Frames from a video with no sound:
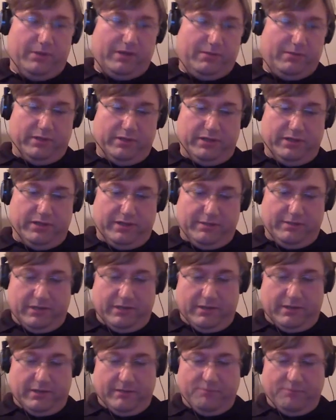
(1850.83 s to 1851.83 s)
completely,
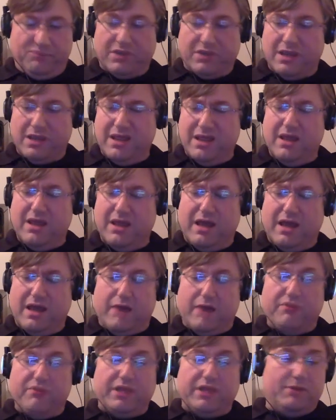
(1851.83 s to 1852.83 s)
but I
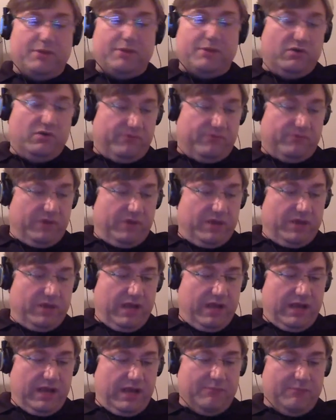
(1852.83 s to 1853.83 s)
don't think I'm going to go free
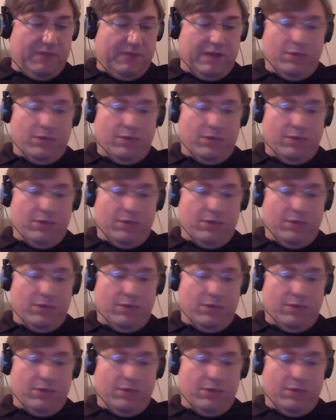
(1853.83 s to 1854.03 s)
again.